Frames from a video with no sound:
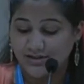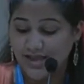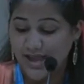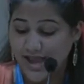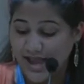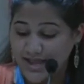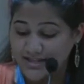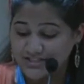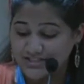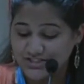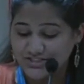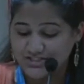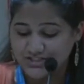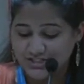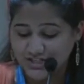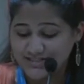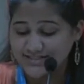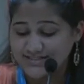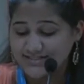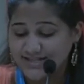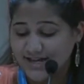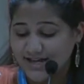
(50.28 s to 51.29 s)
and
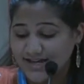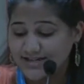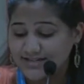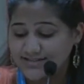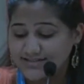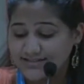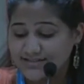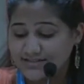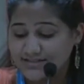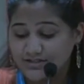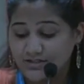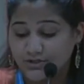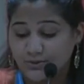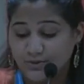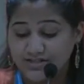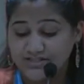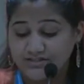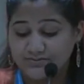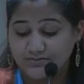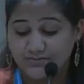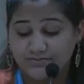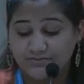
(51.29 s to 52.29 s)
just as the
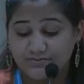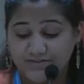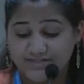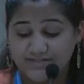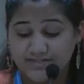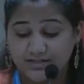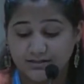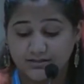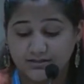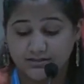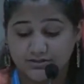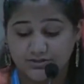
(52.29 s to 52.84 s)
quest for physical